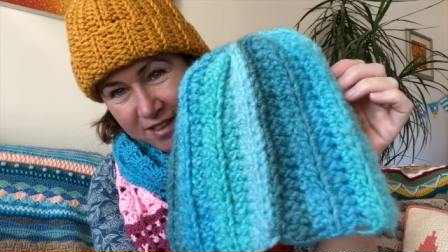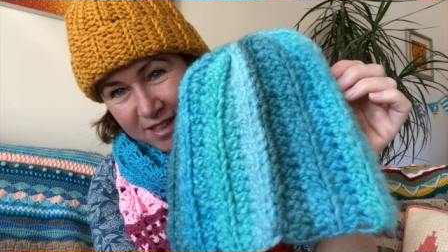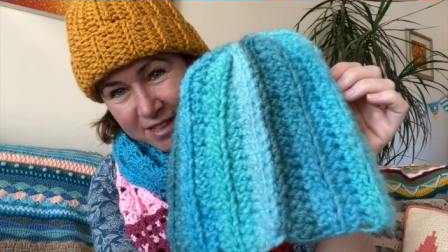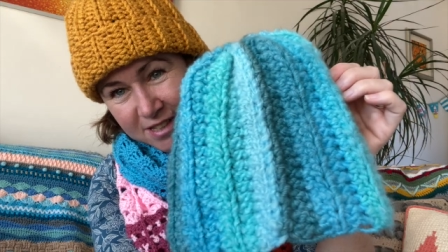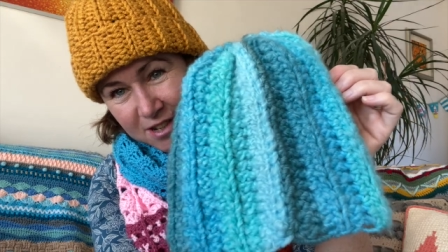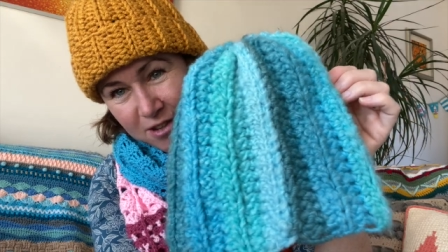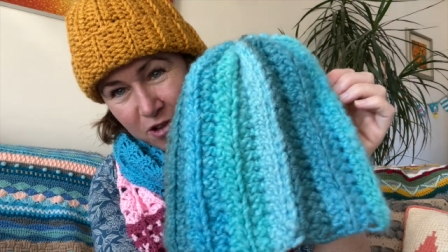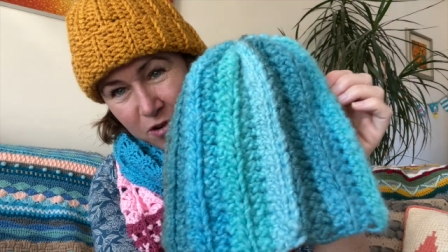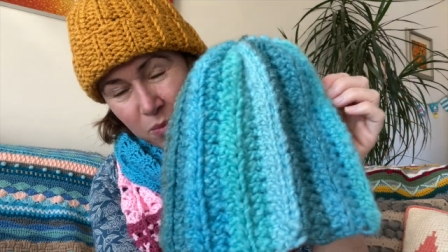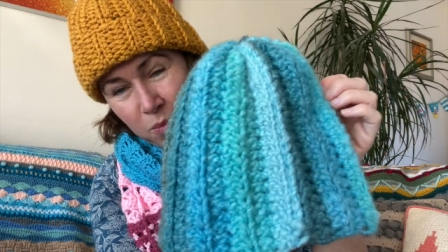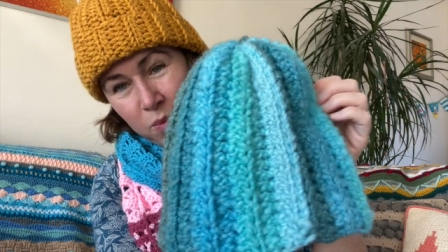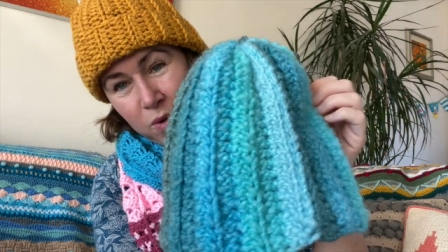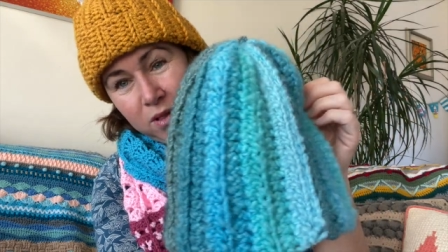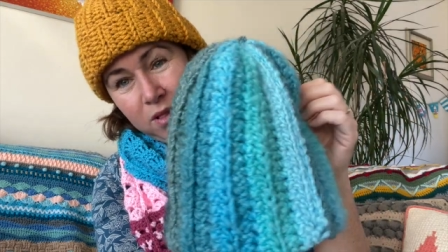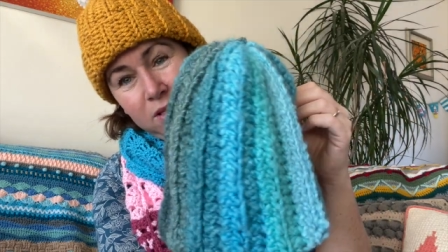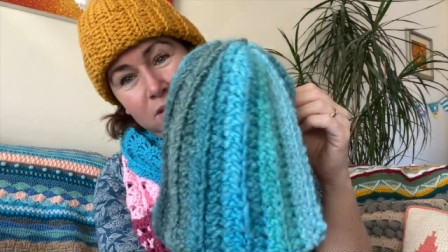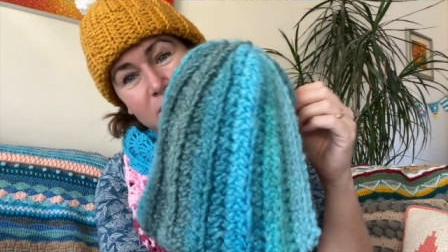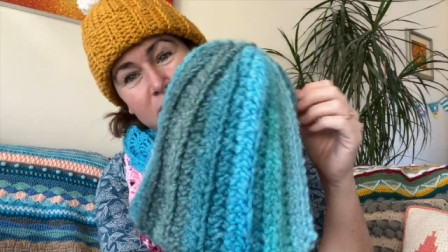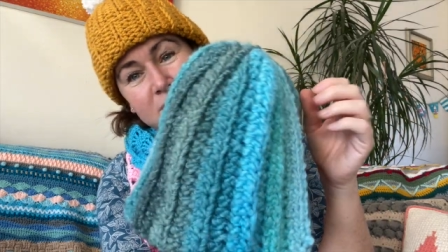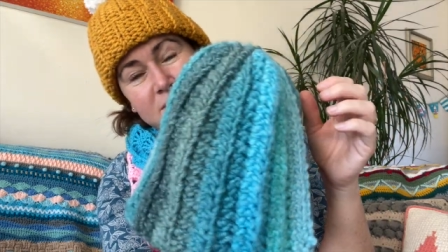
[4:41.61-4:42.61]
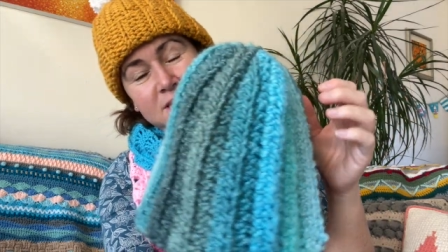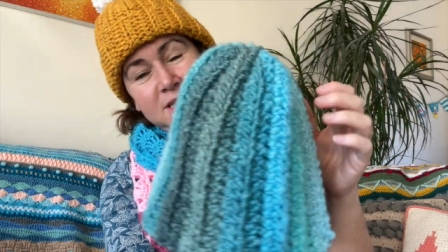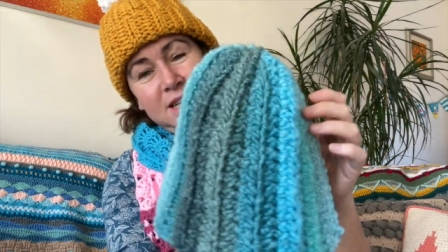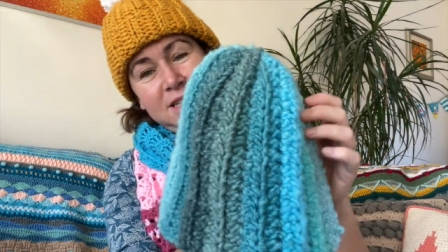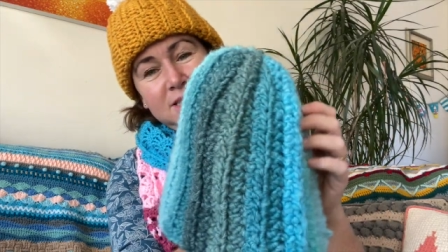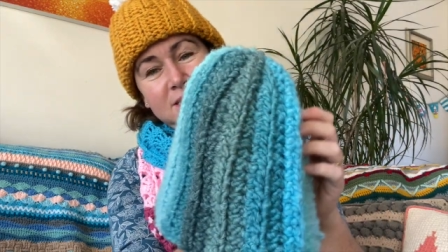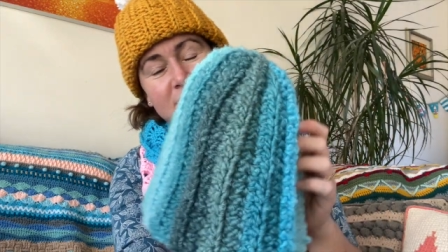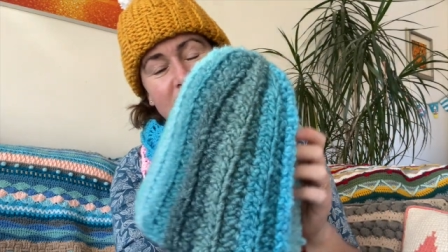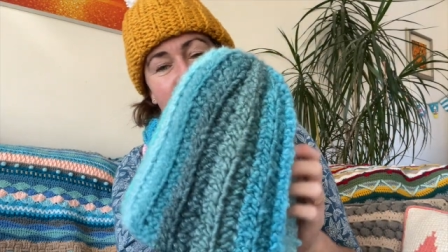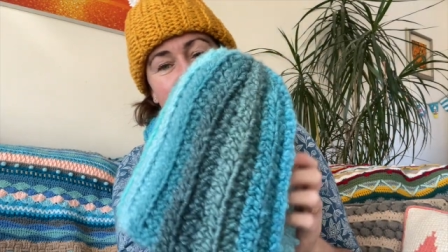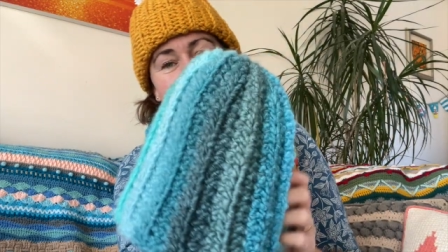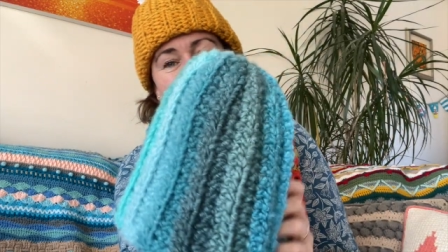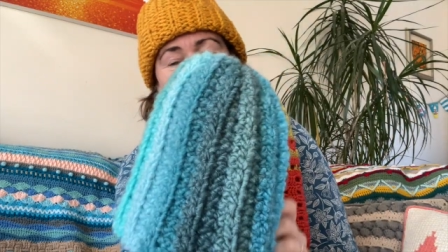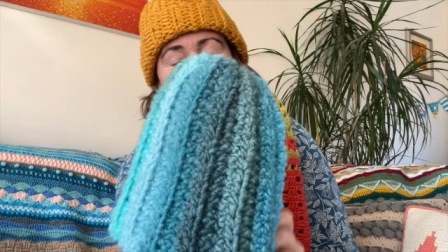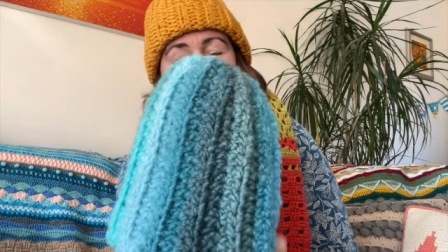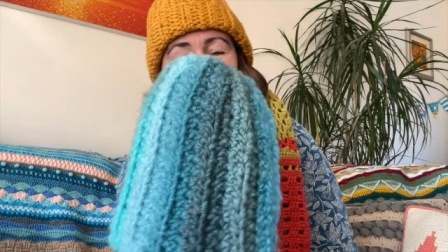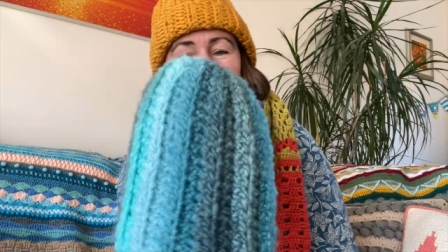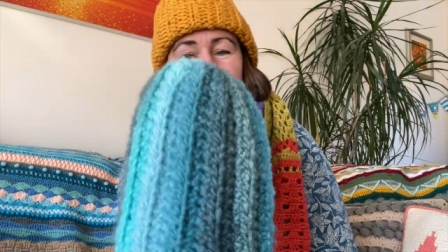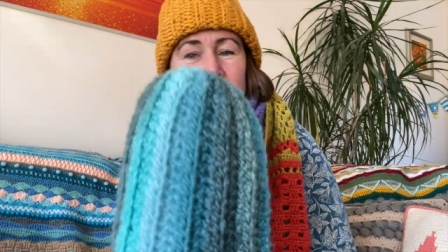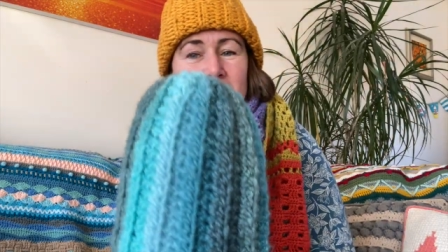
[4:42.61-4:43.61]
There's a lot of wool content in this
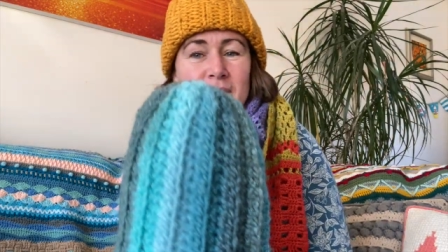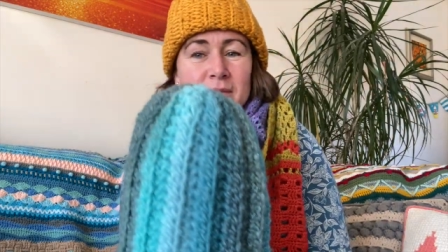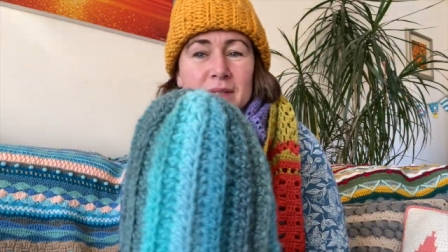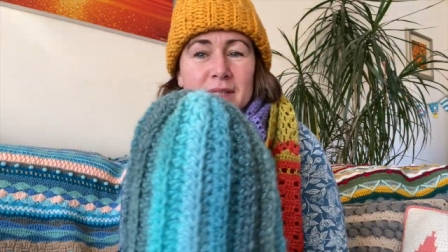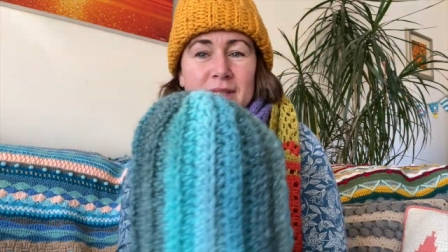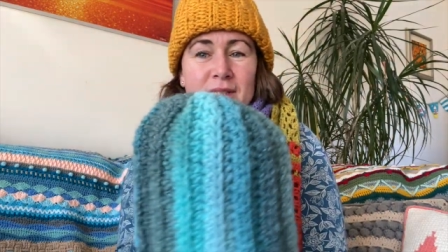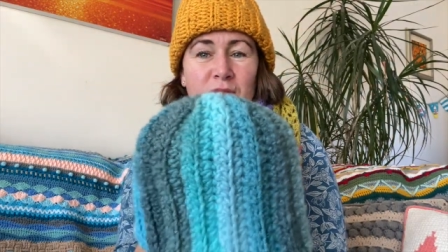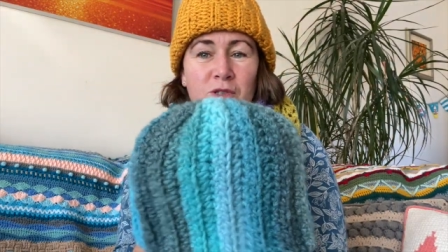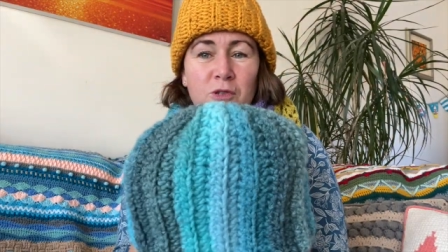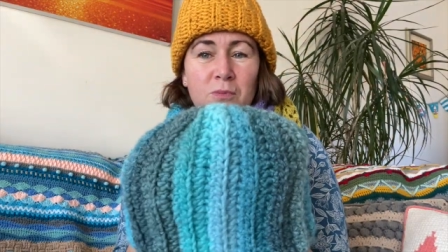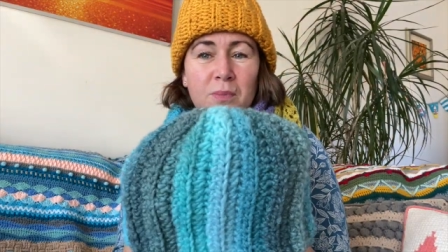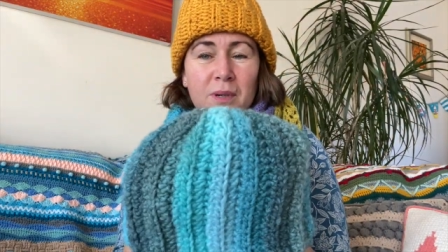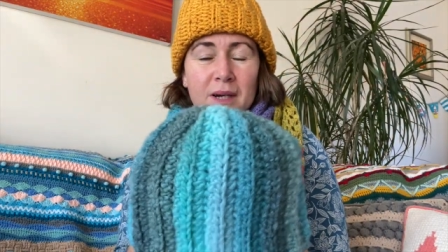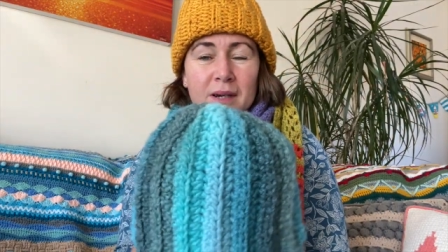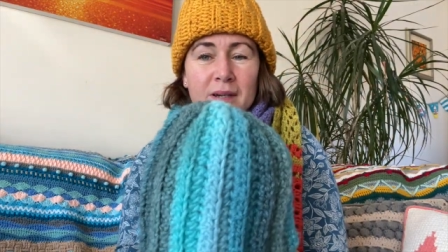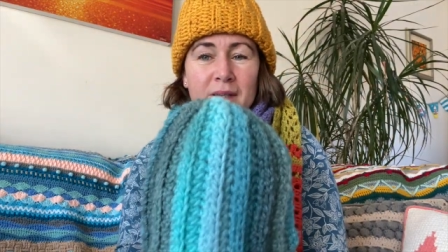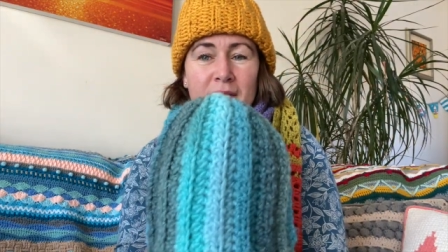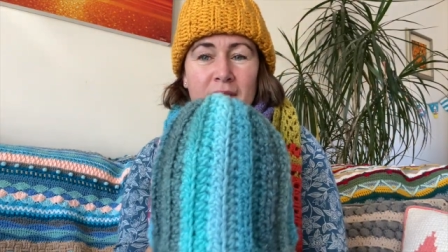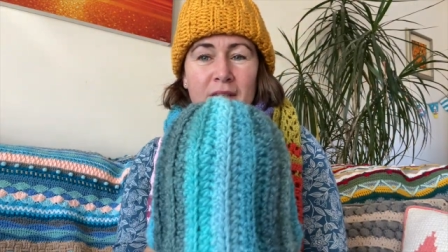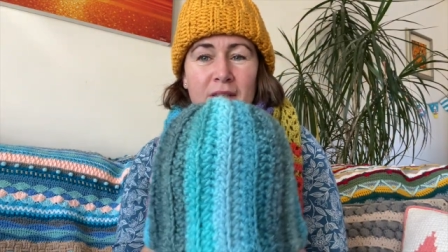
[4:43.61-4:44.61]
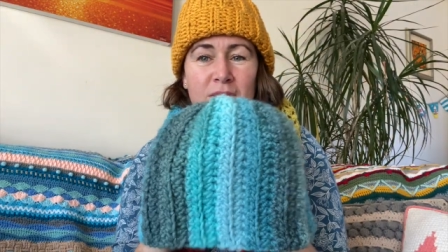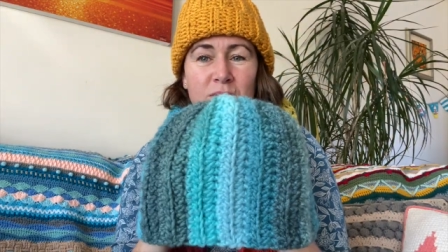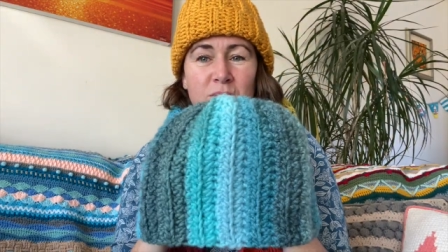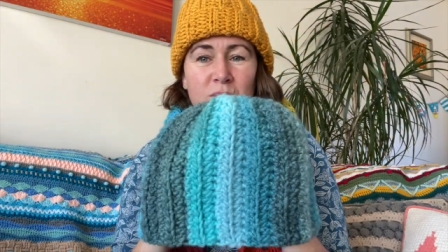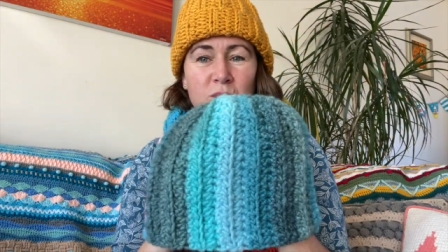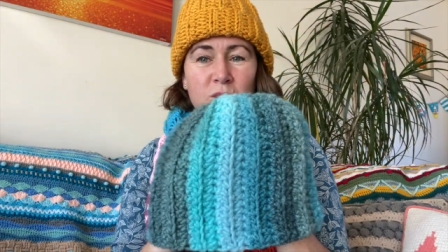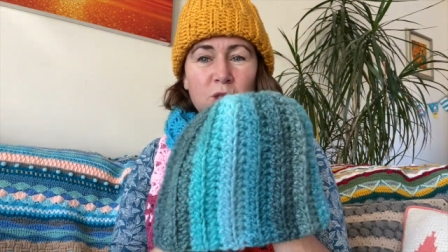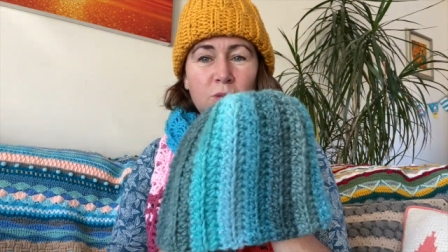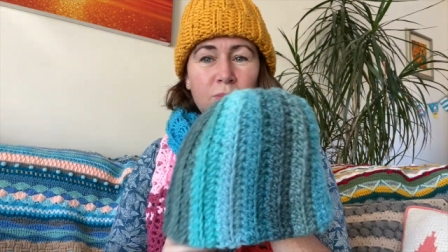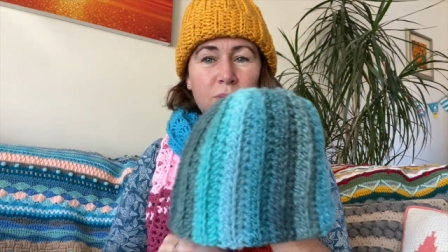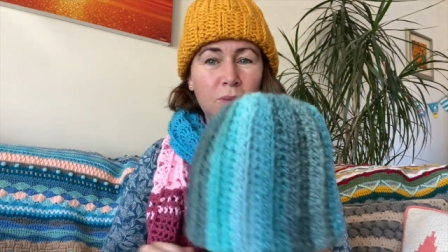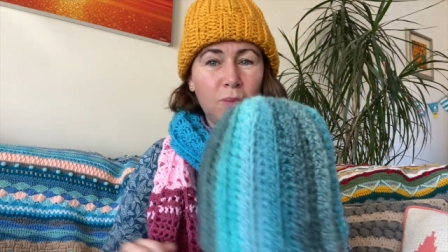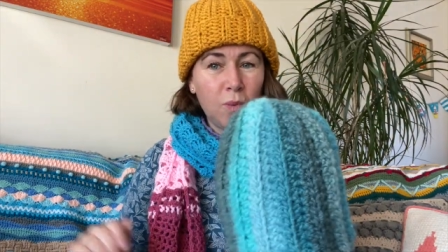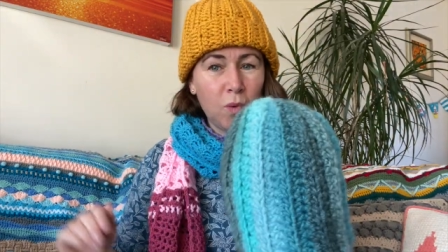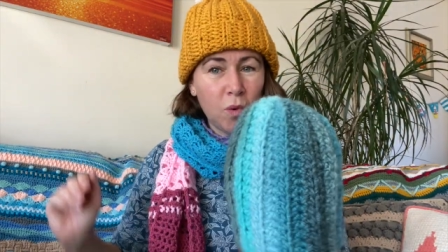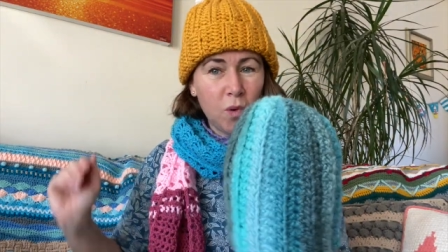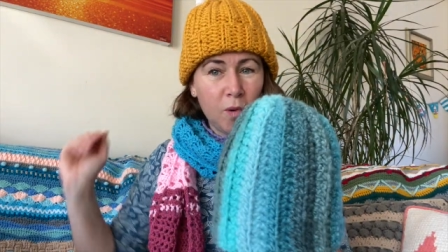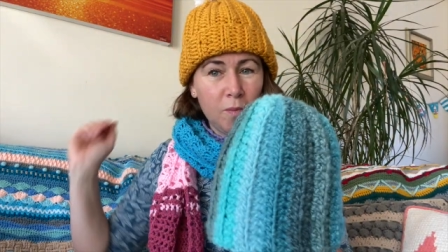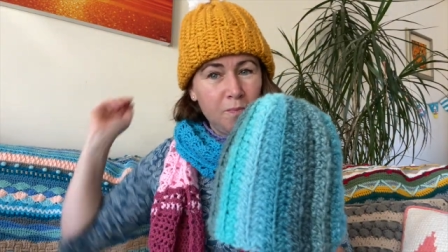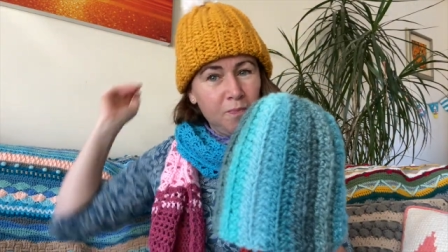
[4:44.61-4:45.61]
one, so it's super, super
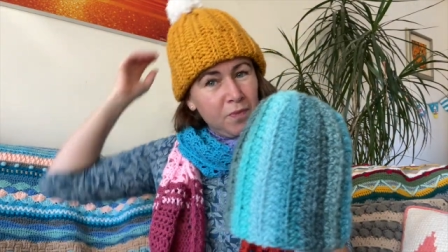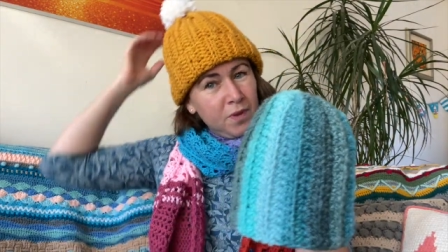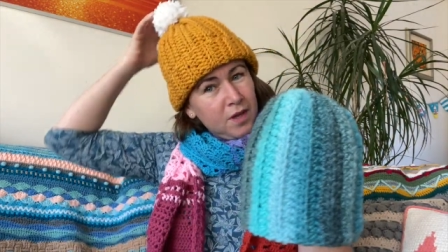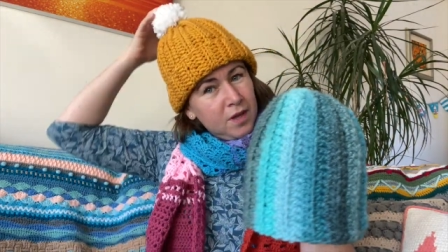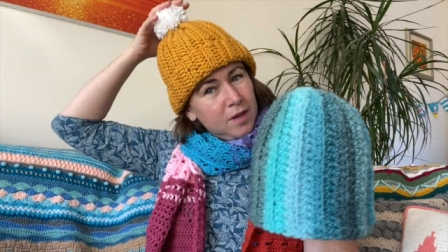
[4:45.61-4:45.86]
warm.